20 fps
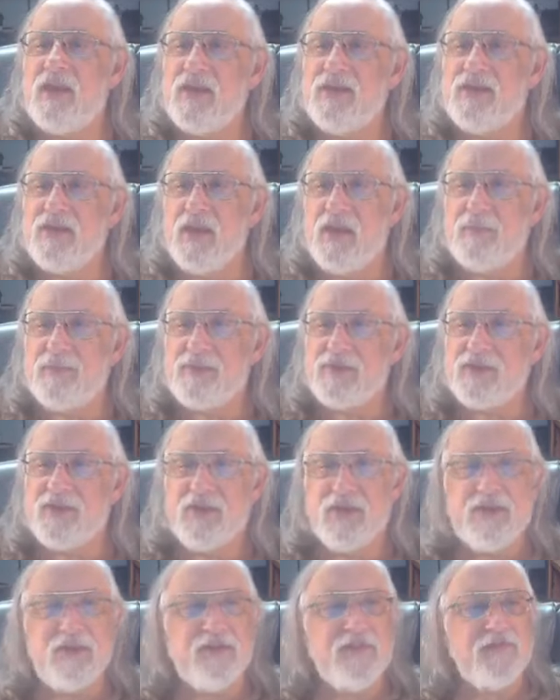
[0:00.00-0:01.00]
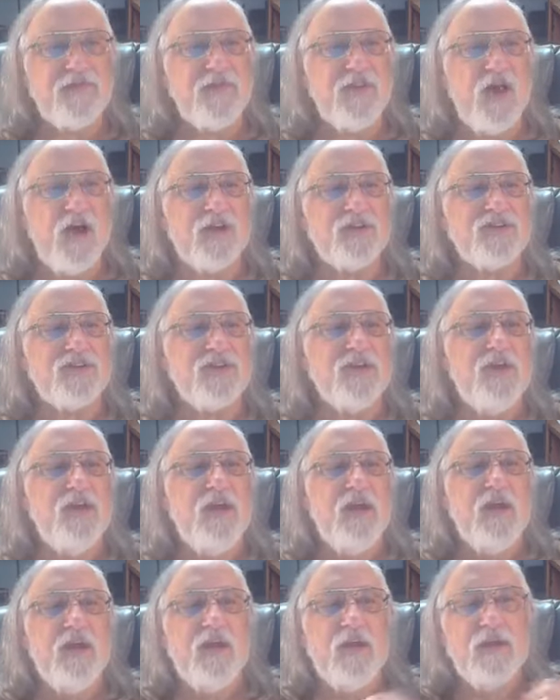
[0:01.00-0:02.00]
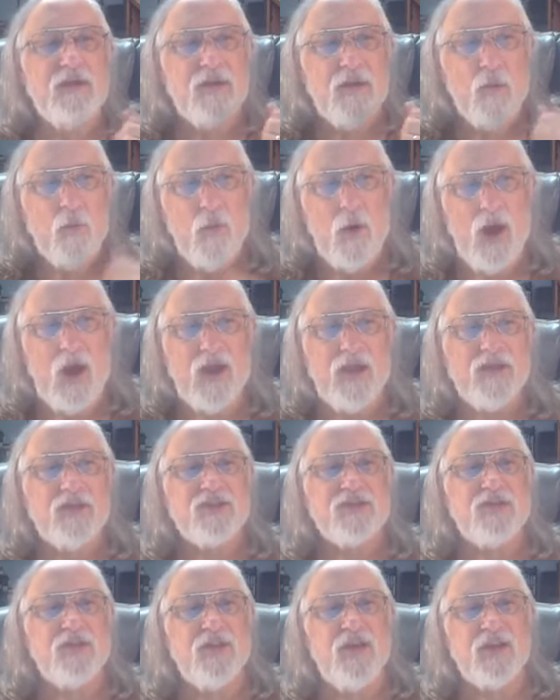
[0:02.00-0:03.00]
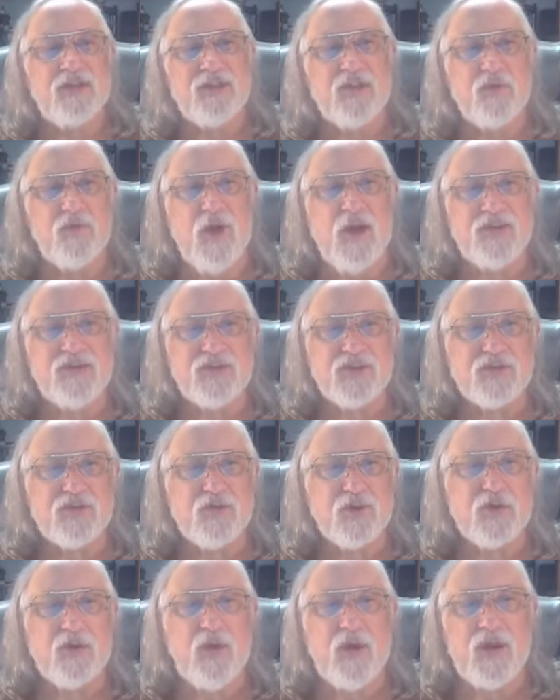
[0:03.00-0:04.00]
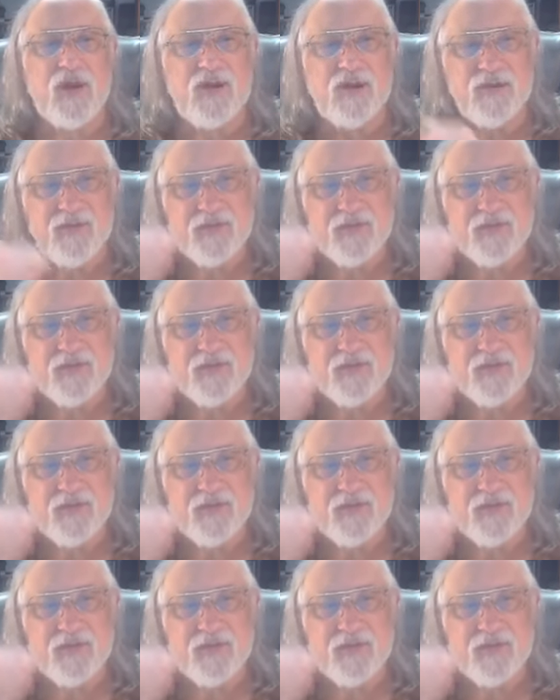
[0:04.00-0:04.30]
condemned sin in the flesh. Why? So that the righteous requirement